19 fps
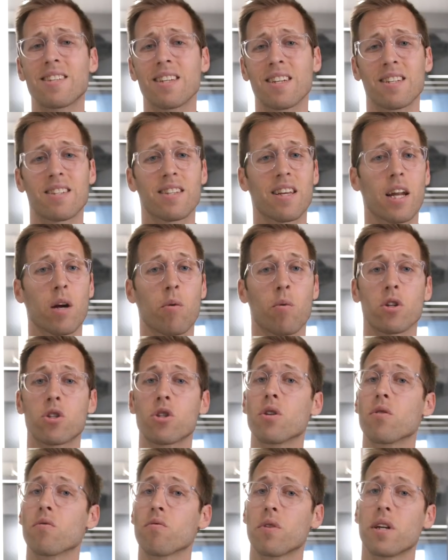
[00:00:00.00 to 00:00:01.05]
thing is that I want
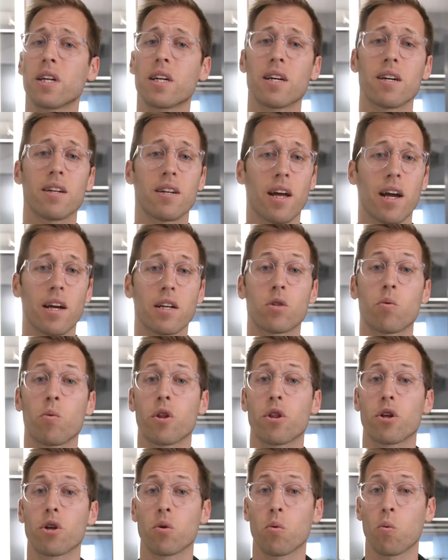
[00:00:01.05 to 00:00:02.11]
you to reconnect
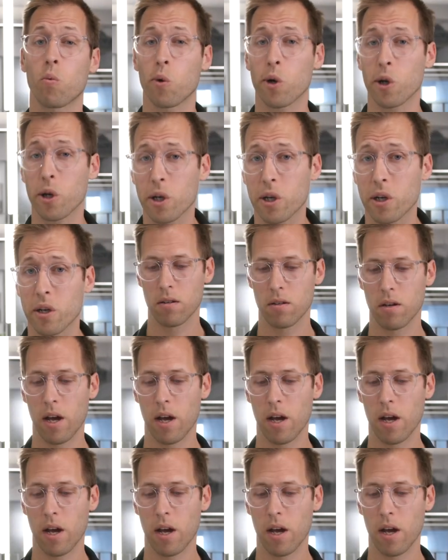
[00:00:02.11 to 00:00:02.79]
with your work.